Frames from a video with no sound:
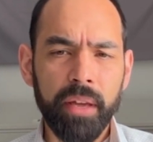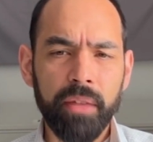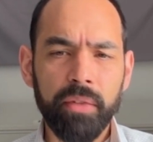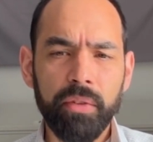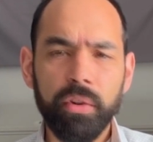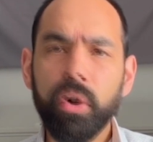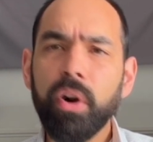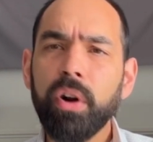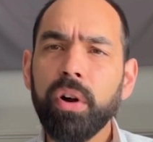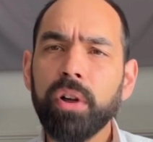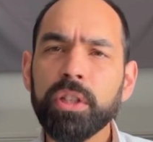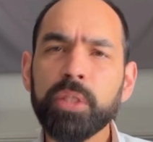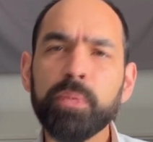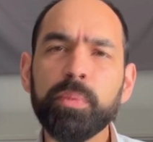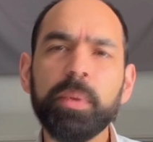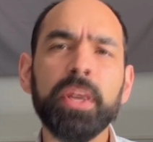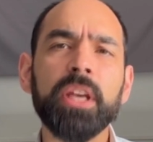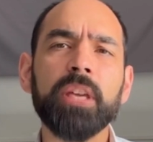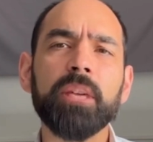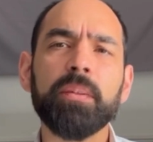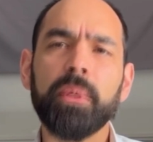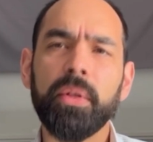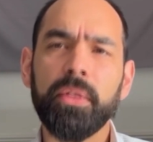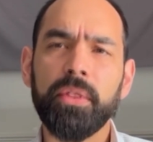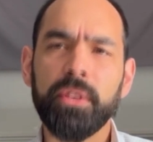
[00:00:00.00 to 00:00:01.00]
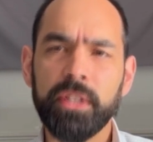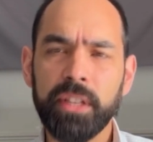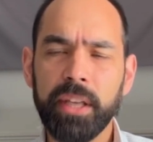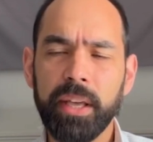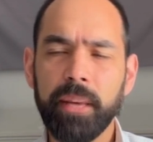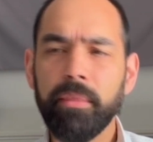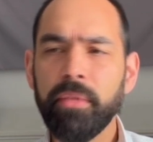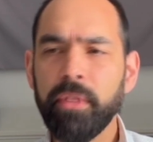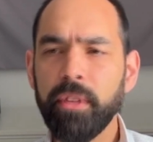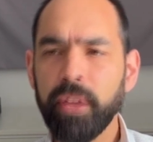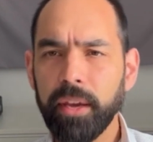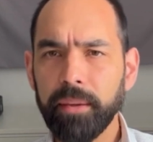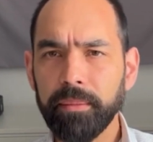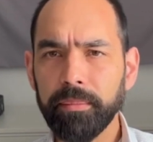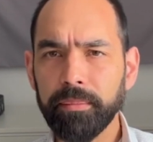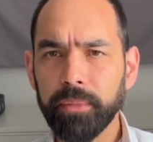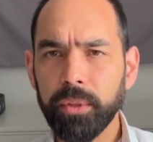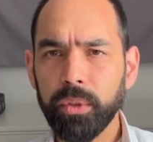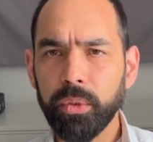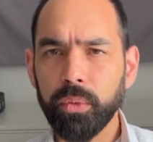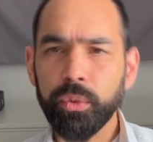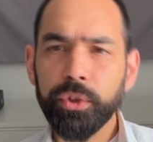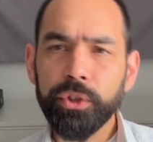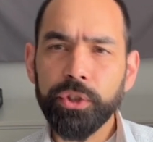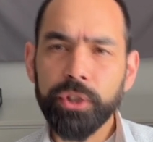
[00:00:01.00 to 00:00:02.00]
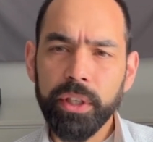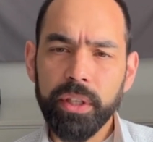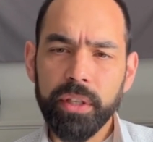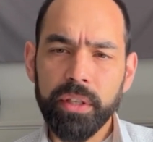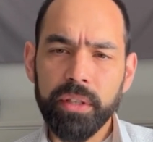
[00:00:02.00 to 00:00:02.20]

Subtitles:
they're all speaking about the same thing, which